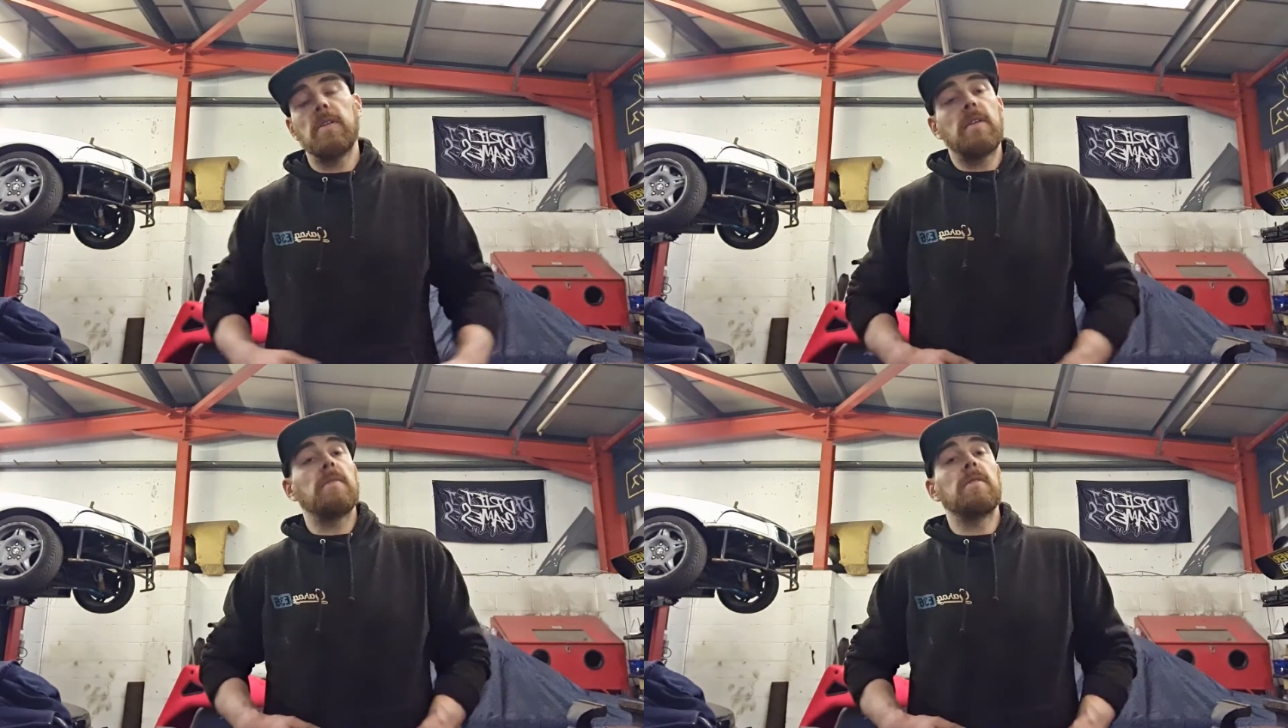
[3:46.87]

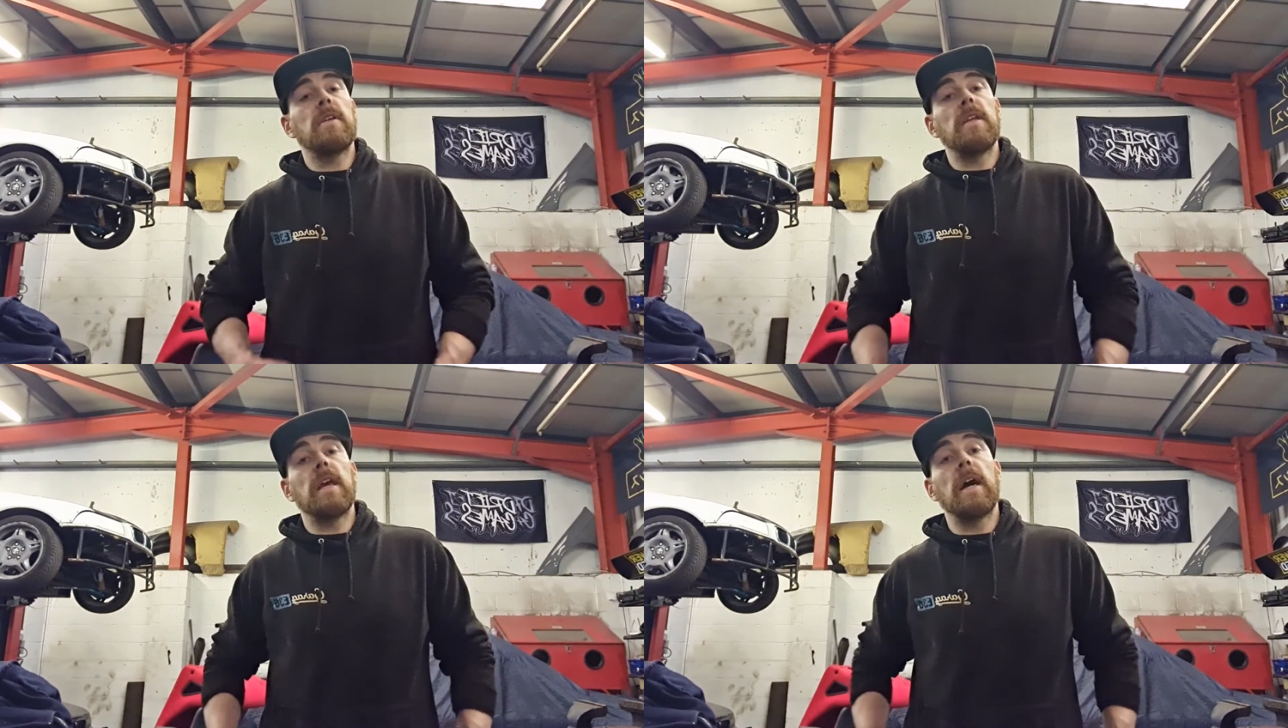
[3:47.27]

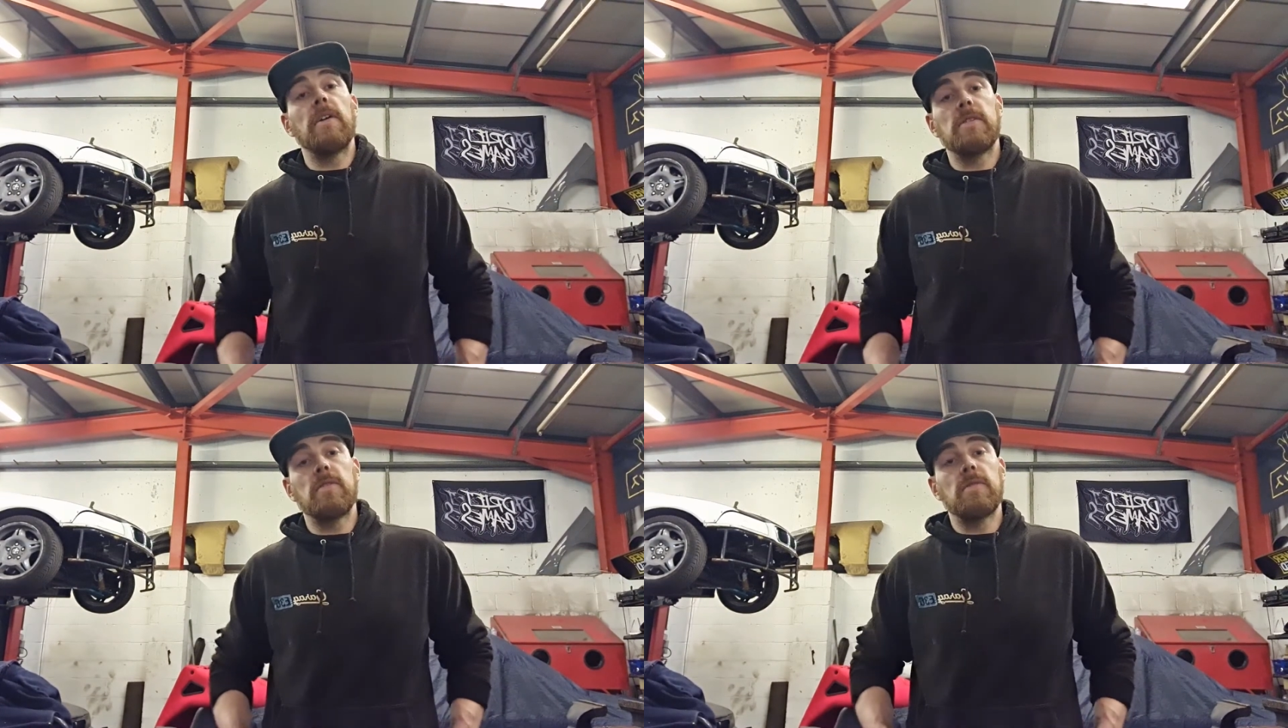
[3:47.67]
uh, the
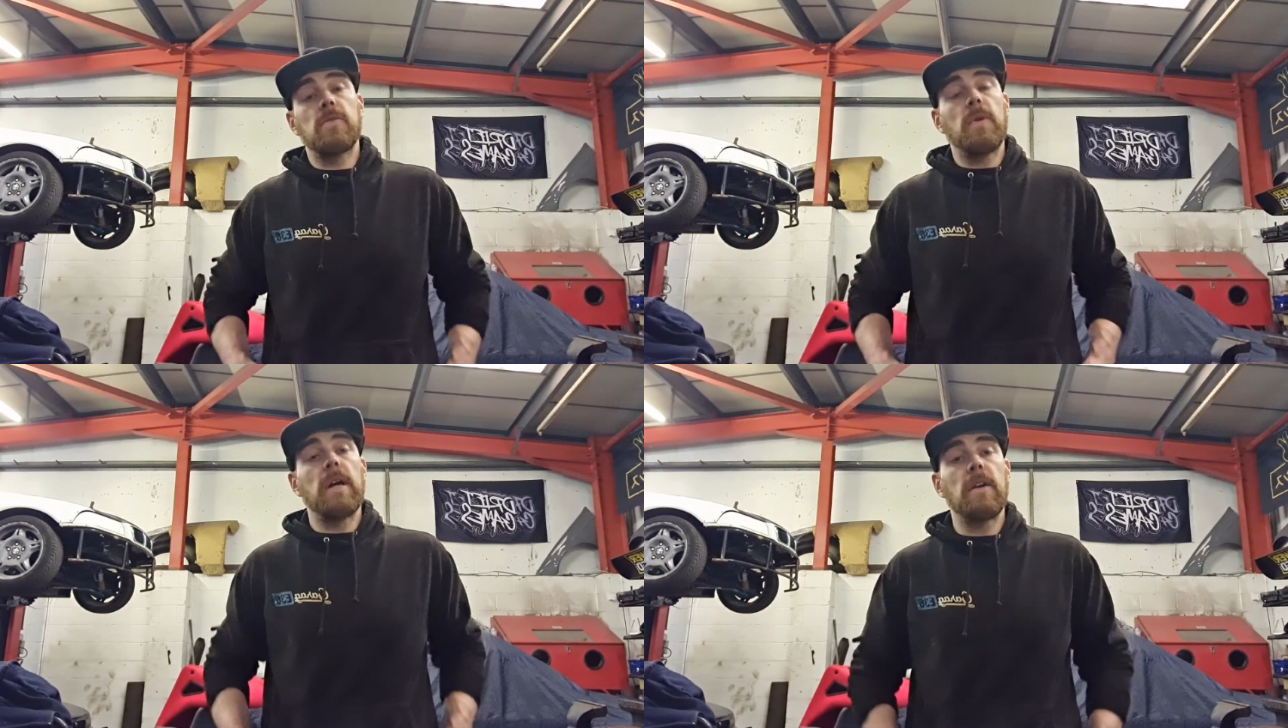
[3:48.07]
yard so it's
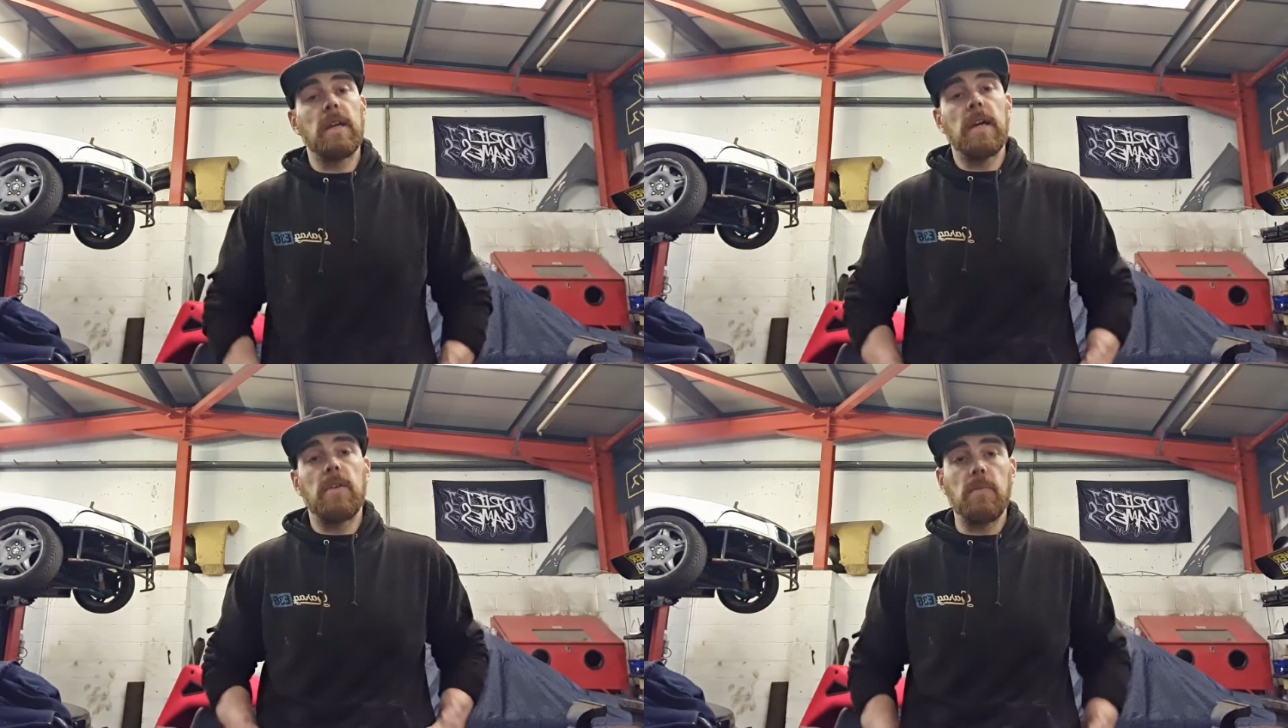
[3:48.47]
quite hard
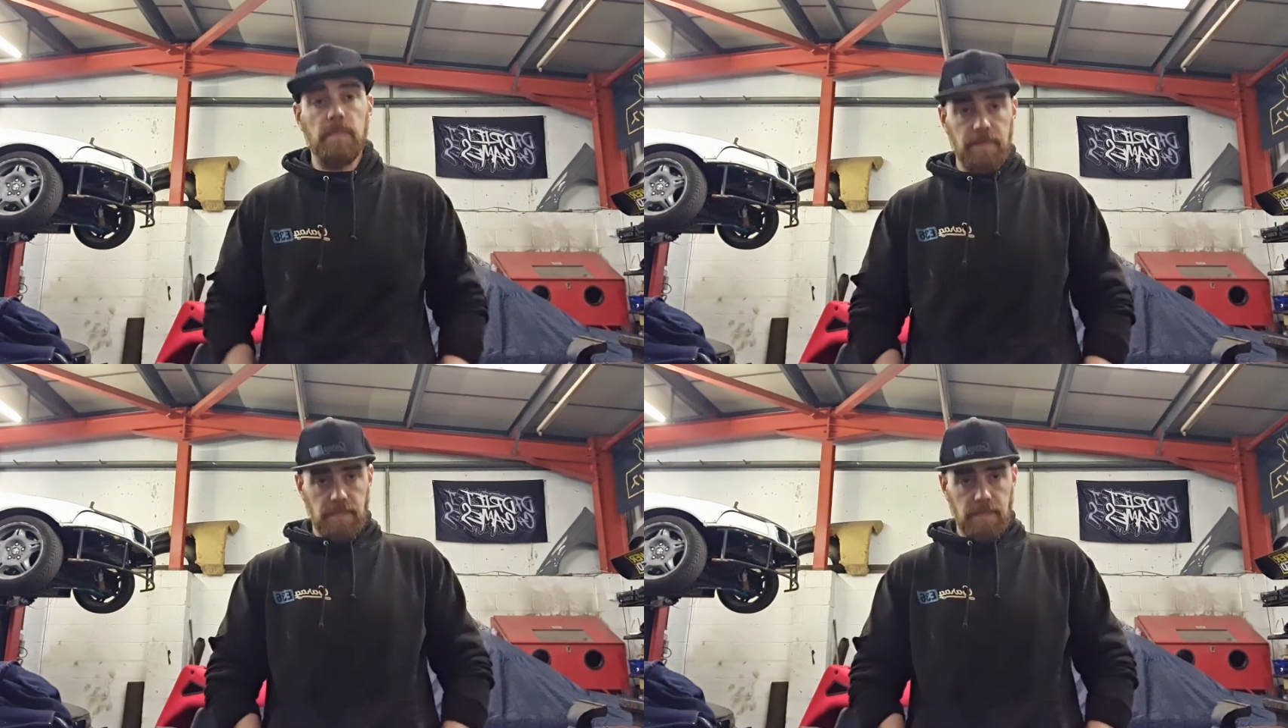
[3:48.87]
to get to